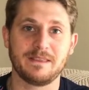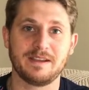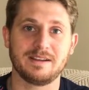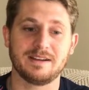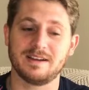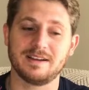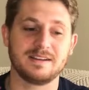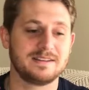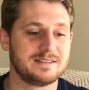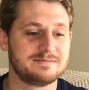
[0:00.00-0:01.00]
and
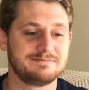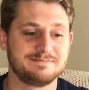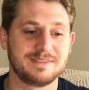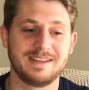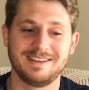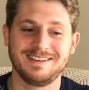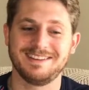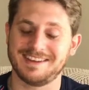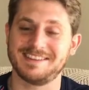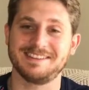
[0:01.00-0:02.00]
I
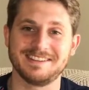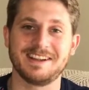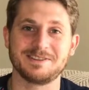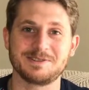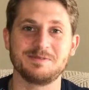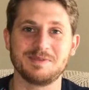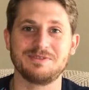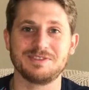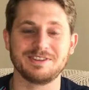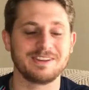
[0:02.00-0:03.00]
think the Niners are going to
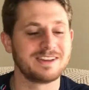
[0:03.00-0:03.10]
beat Philly.